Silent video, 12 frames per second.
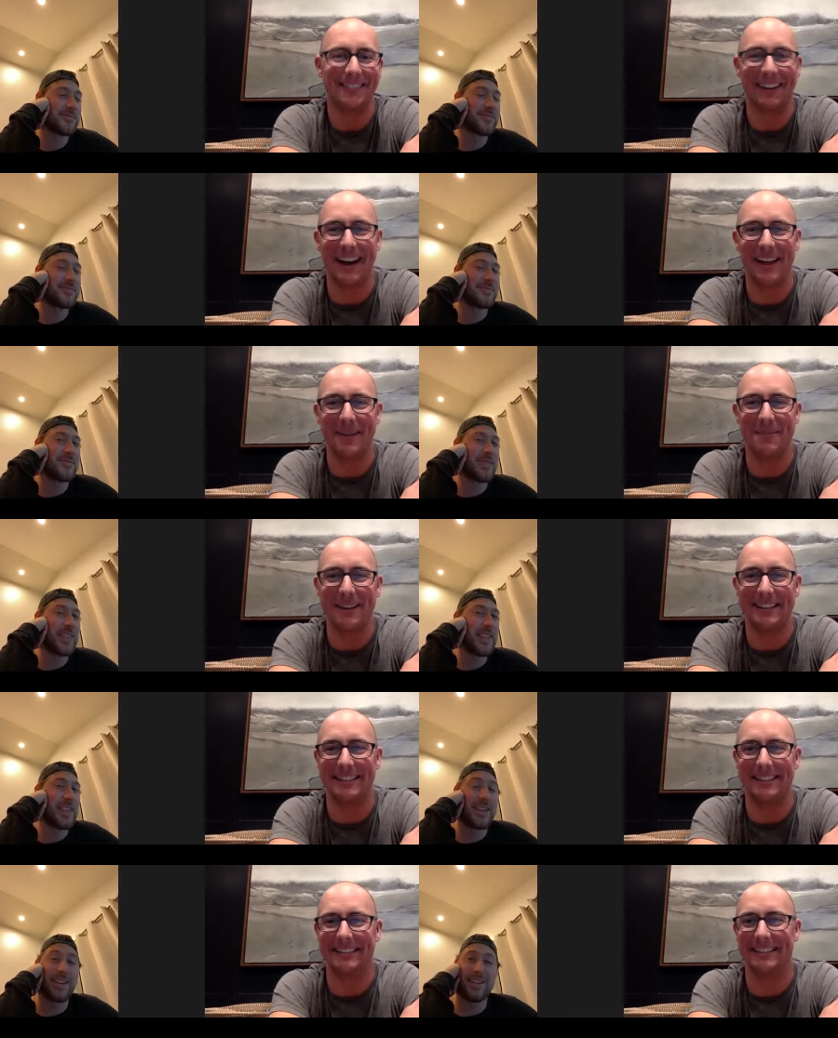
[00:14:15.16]
Speaker 1: for a guy that
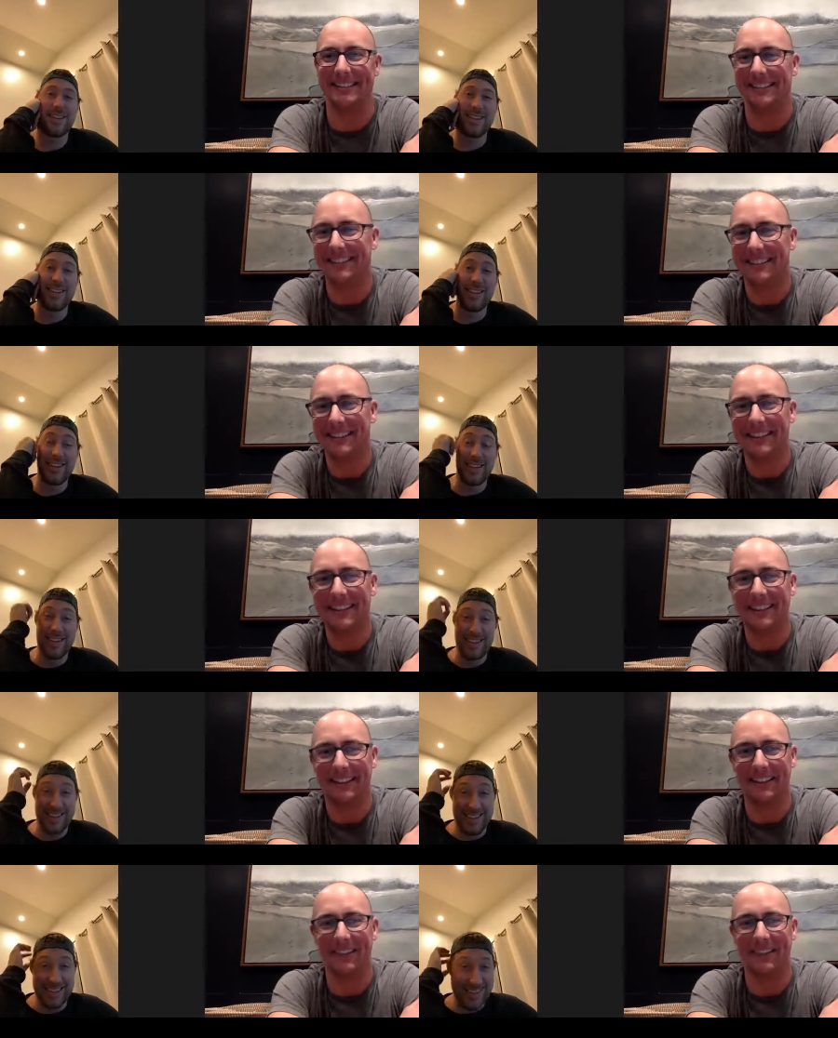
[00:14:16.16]
makes his
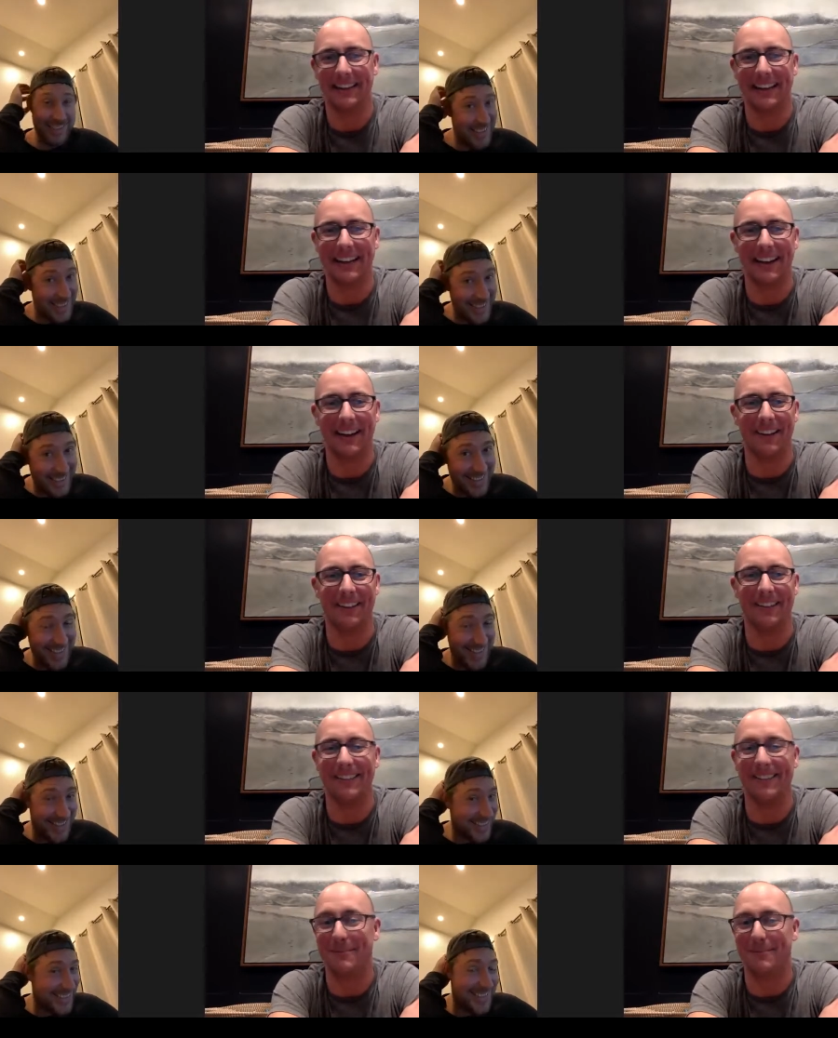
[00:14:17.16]
living in
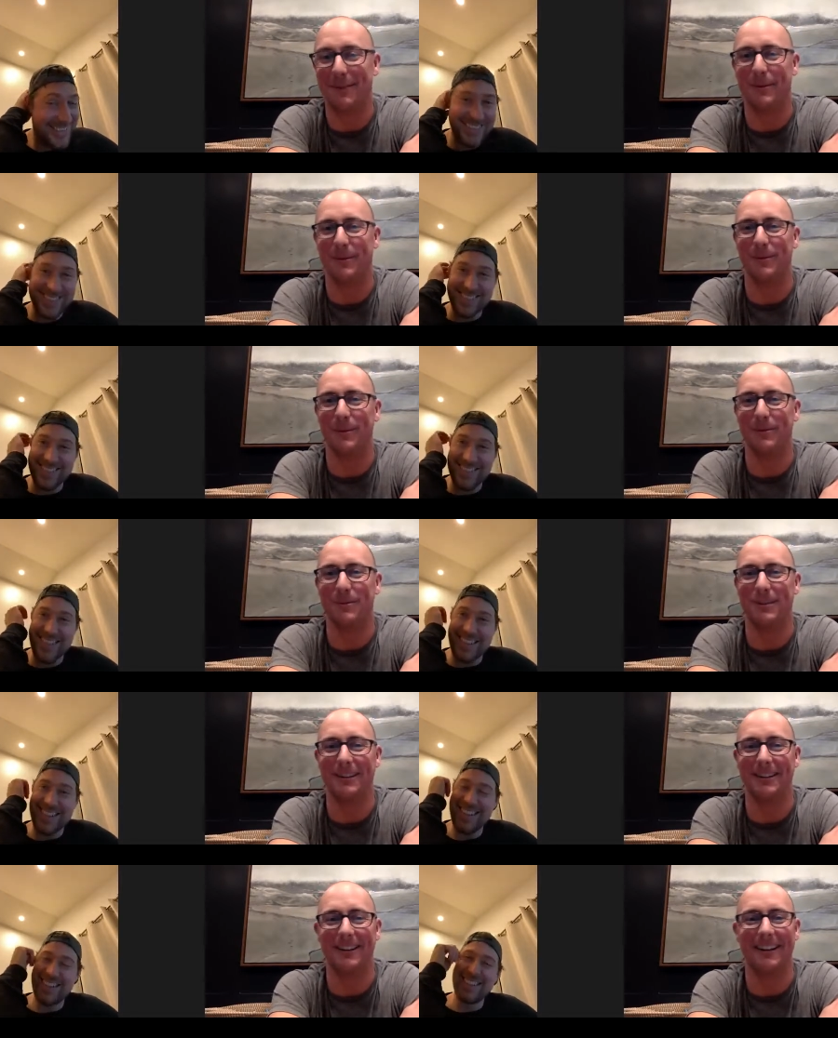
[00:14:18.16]
health, it's probably
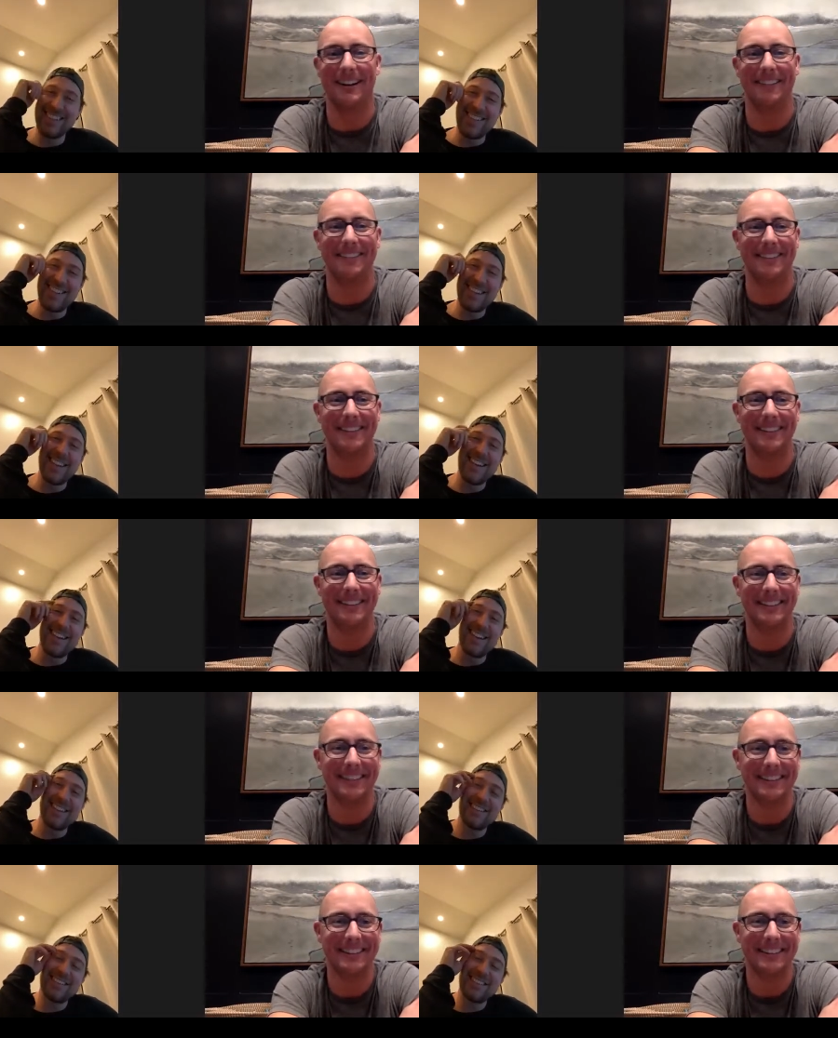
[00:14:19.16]
pretty tough.
Speaker 2: Yeah.
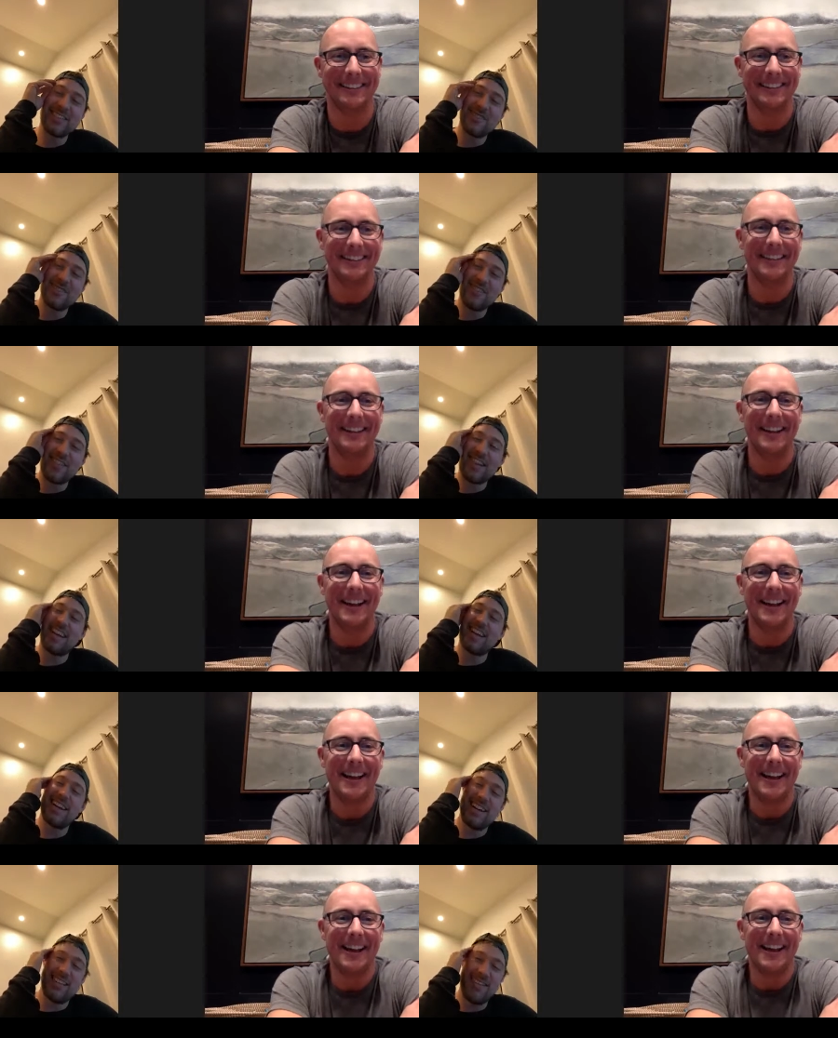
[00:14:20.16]

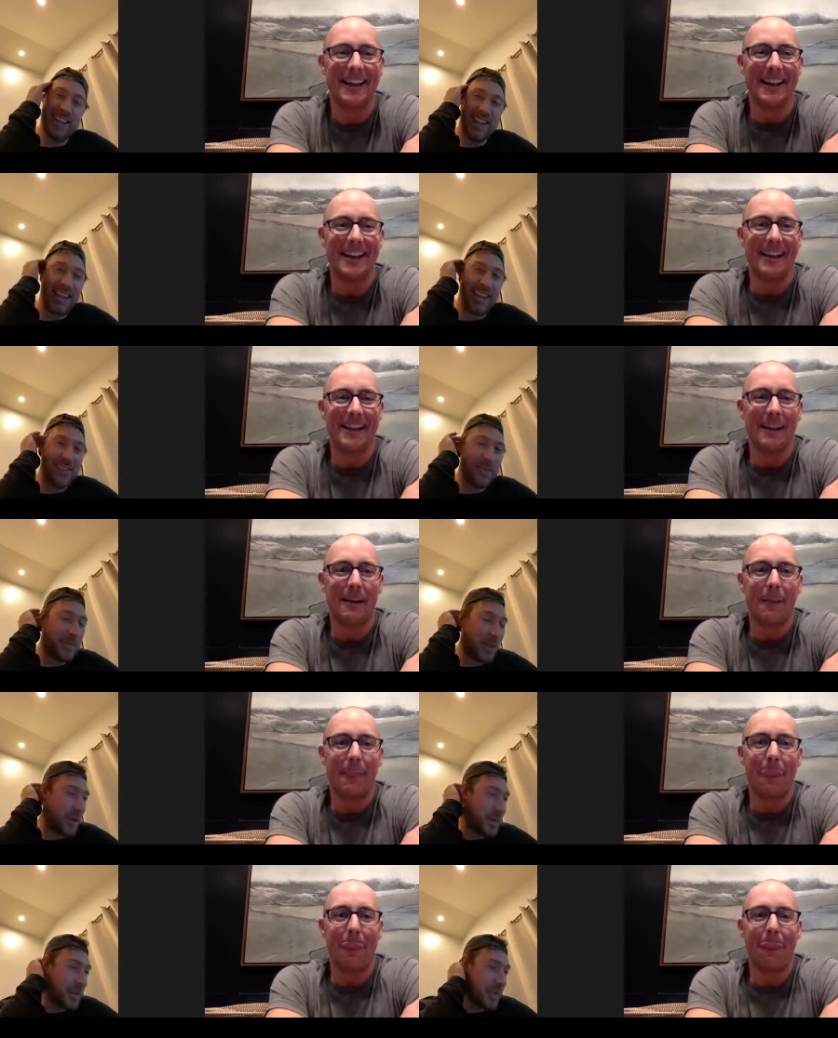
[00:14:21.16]
Um, I think it would
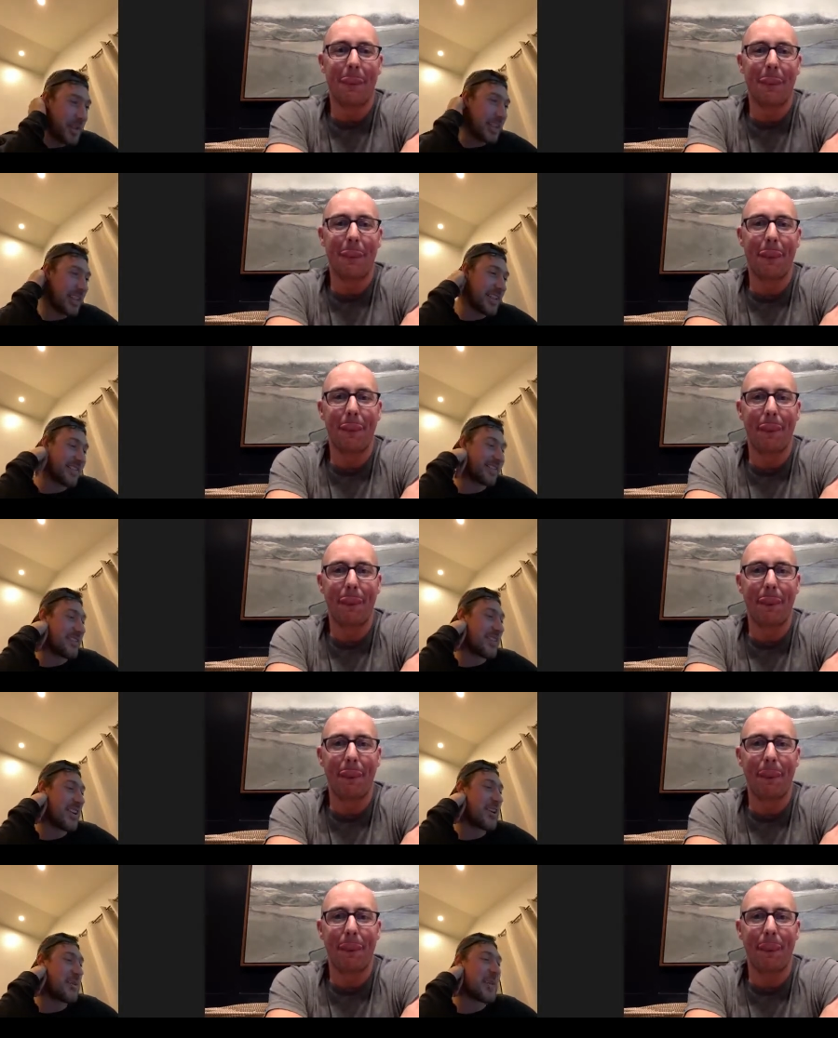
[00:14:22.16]
probably be
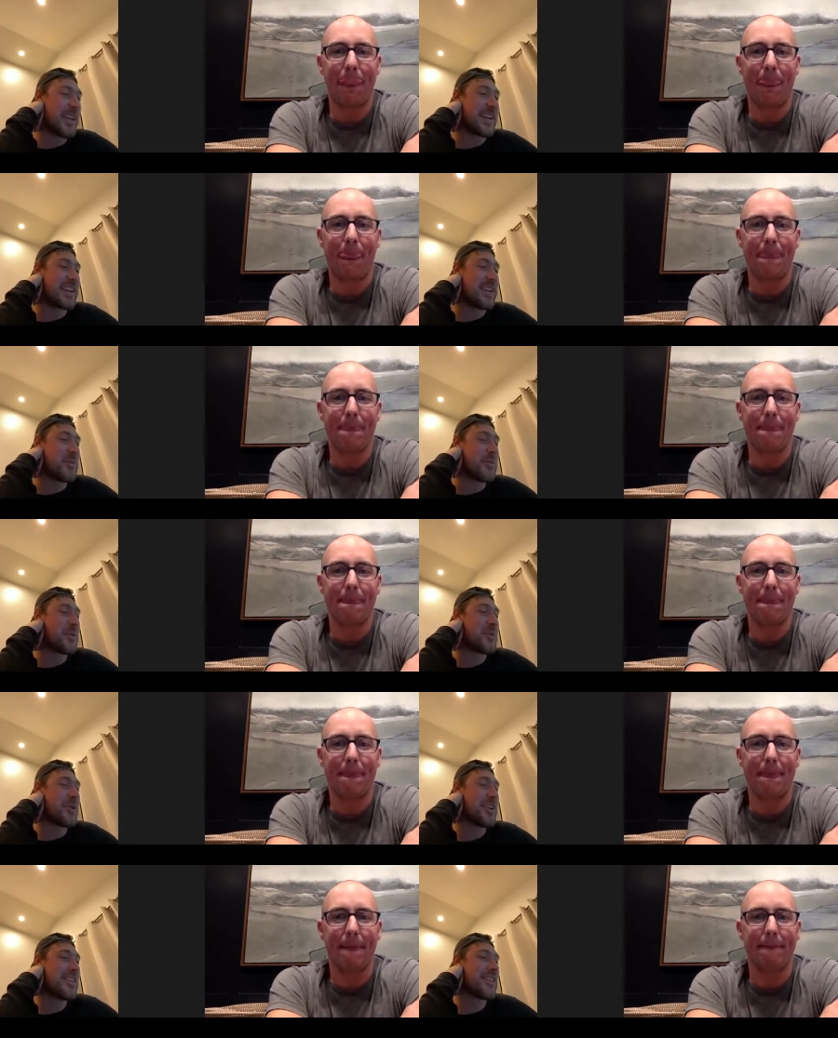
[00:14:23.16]
oh man, number
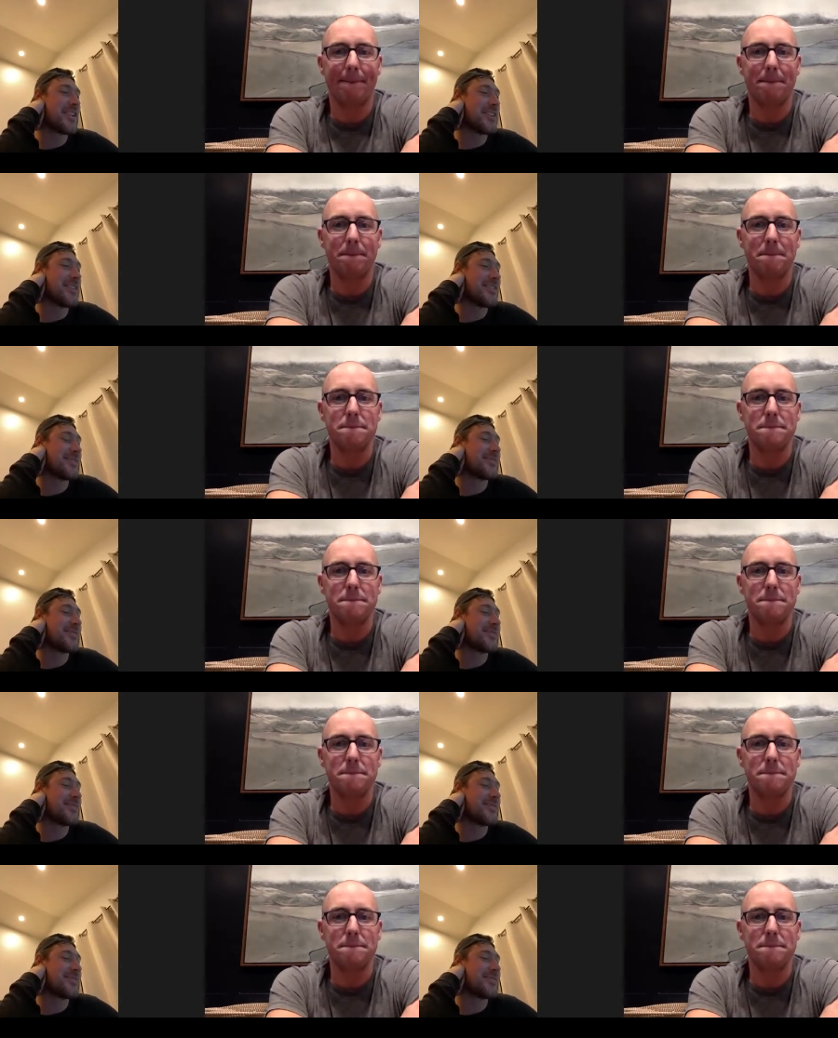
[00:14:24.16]
one though.